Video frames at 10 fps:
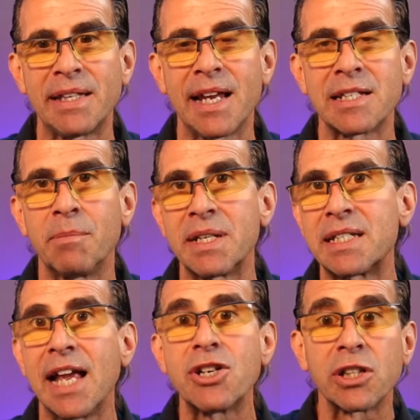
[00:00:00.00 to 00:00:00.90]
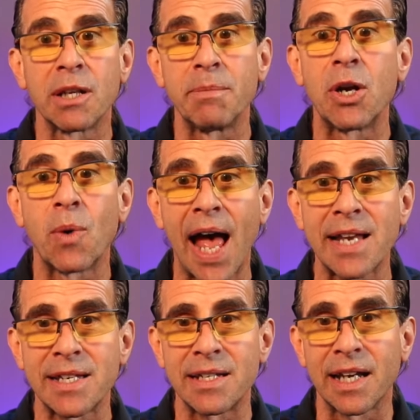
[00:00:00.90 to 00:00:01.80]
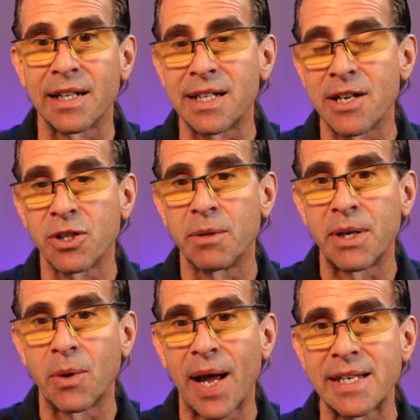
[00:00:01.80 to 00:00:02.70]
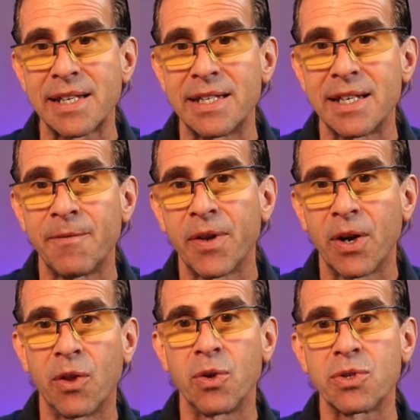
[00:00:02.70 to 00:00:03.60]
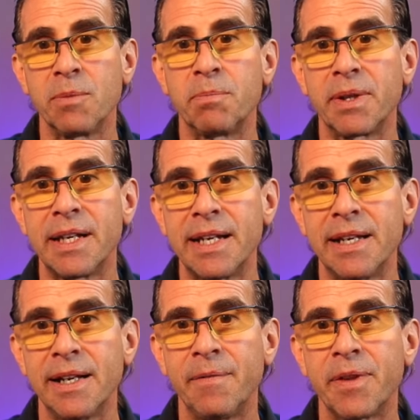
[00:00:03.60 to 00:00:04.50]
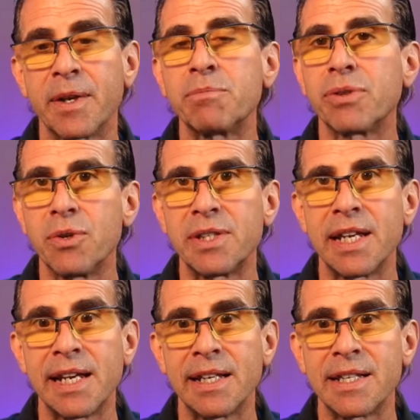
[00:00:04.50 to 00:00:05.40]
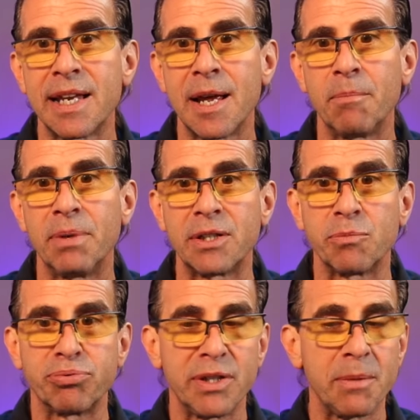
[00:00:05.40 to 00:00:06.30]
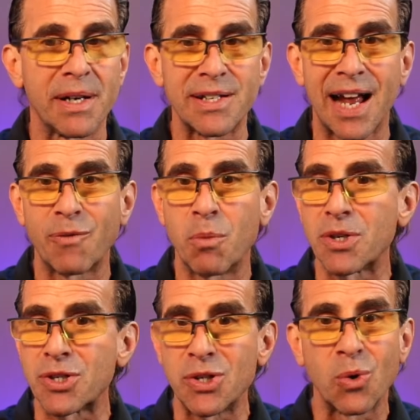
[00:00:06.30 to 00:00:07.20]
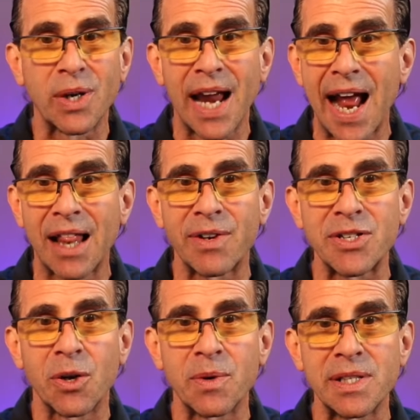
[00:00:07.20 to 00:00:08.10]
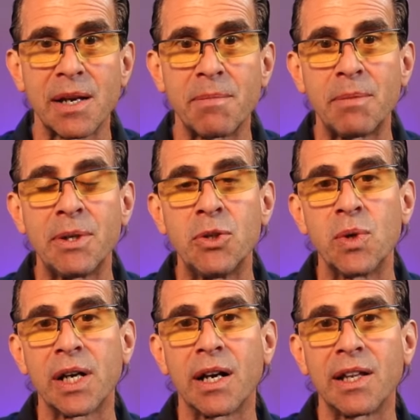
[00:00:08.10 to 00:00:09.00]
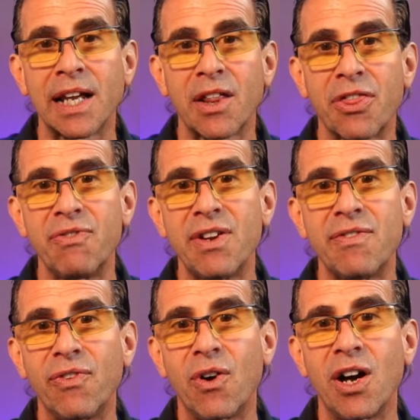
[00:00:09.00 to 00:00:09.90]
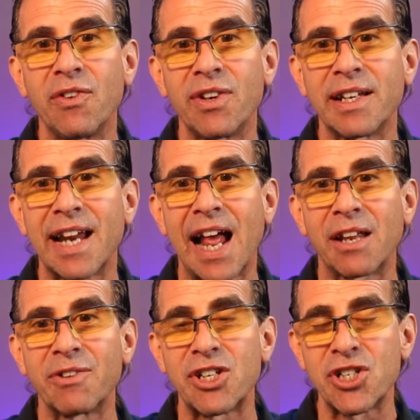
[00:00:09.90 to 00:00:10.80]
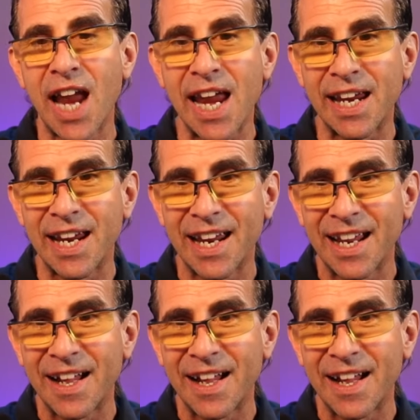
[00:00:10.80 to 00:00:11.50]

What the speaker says: some essential amino acids, like essential amino acids are those complete proteins, but they pretty much have almost no calories. So instead of maybe doing like a 300-400 calorie shake,